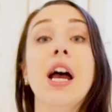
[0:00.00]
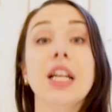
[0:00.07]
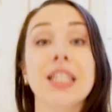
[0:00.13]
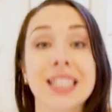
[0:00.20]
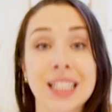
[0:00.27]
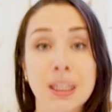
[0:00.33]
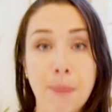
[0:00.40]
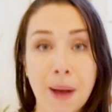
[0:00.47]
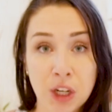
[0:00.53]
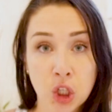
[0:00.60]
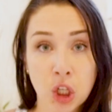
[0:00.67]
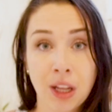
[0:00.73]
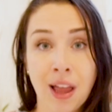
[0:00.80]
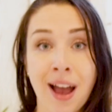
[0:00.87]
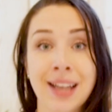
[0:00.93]

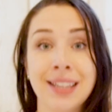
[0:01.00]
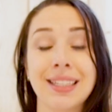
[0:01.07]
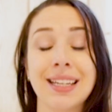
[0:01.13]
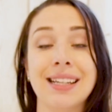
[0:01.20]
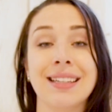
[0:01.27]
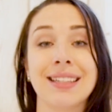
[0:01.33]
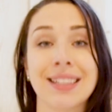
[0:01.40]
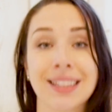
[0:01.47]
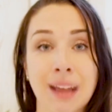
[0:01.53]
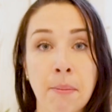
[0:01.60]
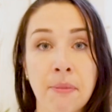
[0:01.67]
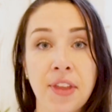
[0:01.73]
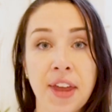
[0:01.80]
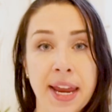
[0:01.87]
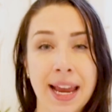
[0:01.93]
Specialize in
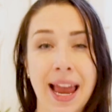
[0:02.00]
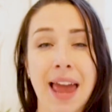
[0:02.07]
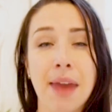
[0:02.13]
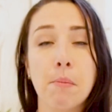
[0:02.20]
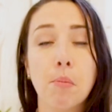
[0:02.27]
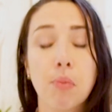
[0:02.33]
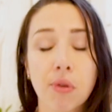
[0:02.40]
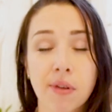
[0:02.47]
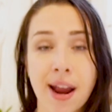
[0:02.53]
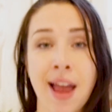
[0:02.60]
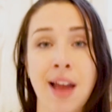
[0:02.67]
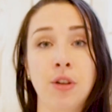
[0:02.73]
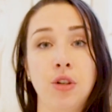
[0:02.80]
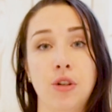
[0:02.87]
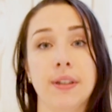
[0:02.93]
something and
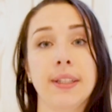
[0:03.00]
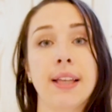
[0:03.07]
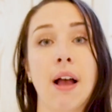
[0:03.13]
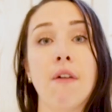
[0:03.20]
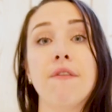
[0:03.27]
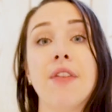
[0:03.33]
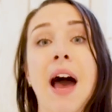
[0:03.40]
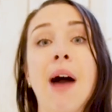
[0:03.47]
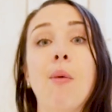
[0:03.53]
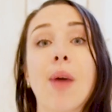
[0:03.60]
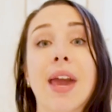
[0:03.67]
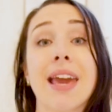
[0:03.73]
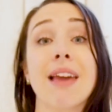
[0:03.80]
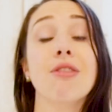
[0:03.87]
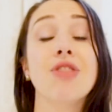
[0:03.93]
brand yourself that
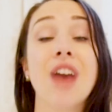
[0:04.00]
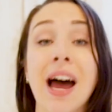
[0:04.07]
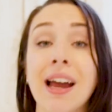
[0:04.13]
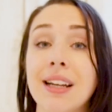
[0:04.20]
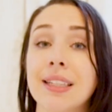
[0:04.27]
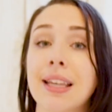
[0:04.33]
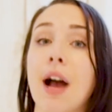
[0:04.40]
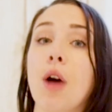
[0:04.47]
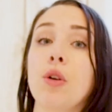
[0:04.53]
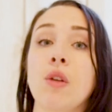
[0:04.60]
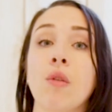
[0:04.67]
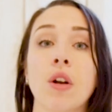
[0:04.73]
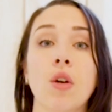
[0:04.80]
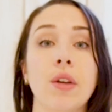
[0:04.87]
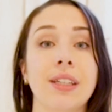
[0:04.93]
way. That is how you
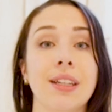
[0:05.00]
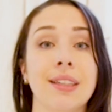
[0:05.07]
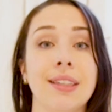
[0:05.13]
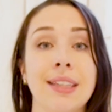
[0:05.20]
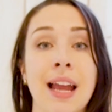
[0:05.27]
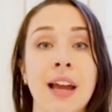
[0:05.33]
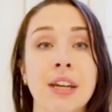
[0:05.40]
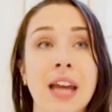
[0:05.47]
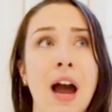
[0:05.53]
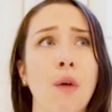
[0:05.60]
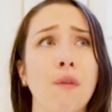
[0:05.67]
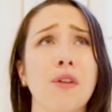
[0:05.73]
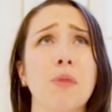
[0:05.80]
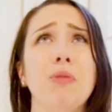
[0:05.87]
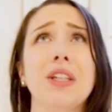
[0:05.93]
are going to stand out
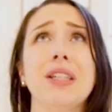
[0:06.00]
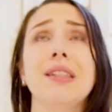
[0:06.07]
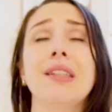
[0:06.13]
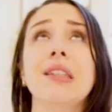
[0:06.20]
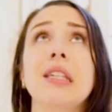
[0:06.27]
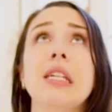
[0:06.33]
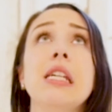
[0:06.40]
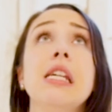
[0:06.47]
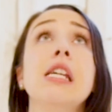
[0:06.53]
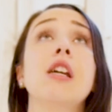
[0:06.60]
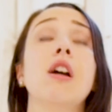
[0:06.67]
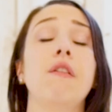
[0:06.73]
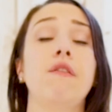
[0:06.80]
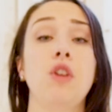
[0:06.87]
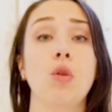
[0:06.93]
from this sea
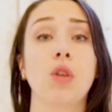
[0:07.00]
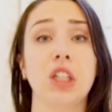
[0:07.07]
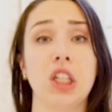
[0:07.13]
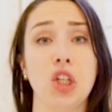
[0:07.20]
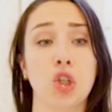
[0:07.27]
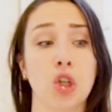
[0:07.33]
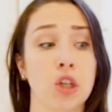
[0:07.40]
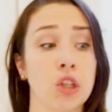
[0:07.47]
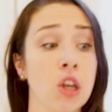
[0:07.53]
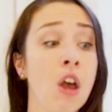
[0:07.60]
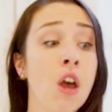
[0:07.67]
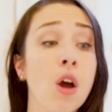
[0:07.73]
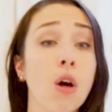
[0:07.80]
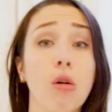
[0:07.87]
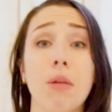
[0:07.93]
of yoga teachers
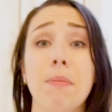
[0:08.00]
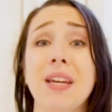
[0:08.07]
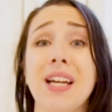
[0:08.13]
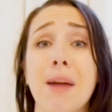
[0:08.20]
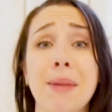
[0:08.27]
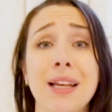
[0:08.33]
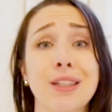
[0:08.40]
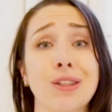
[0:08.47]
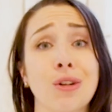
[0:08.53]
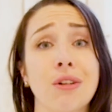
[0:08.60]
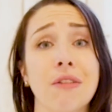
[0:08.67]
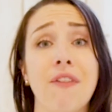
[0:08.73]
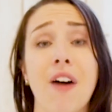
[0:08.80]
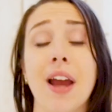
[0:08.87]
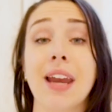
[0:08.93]
who are becoming
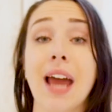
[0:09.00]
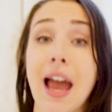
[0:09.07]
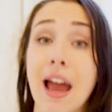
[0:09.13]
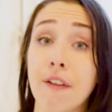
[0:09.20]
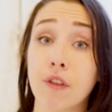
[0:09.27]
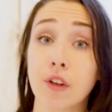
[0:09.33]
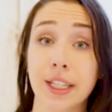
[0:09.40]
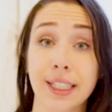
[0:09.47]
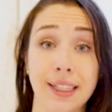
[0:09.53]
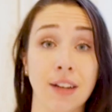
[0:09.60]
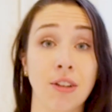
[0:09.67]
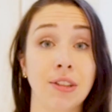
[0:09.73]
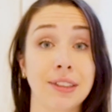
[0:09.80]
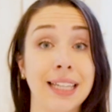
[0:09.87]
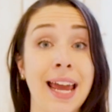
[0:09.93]
certified every
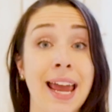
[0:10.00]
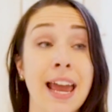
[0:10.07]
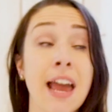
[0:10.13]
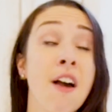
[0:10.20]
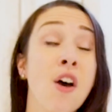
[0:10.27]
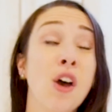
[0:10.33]
single day.